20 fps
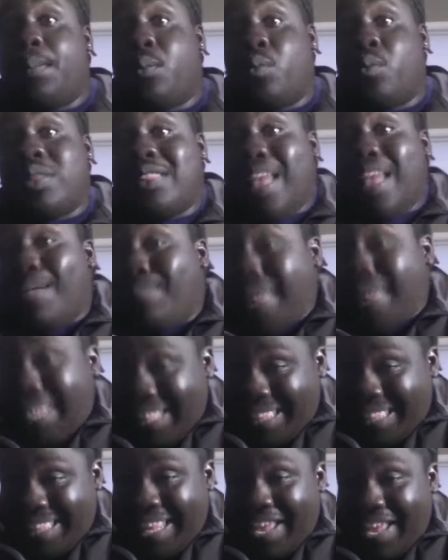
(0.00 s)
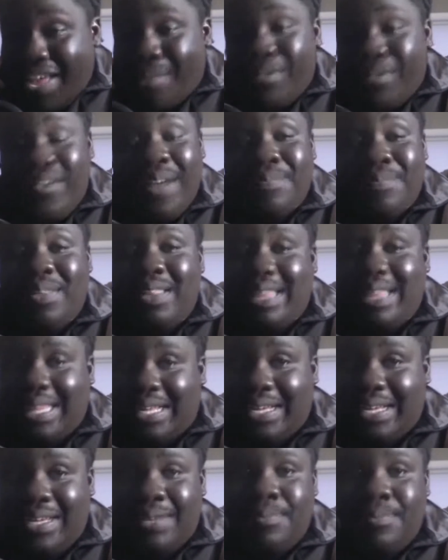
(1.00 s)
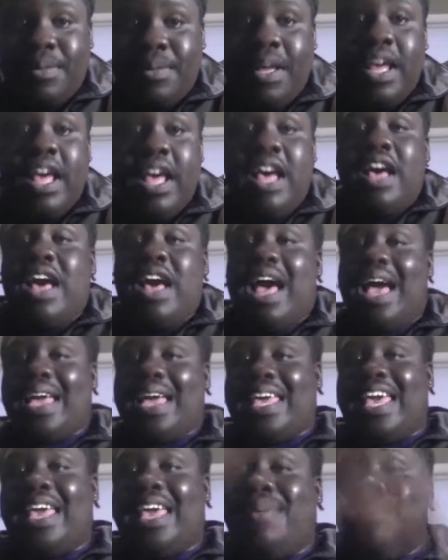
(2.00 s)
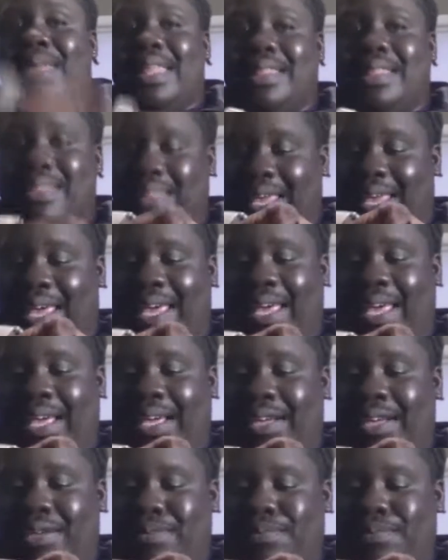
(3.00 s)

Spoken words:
with that being said, I'm gonna wrap this up. I came in late,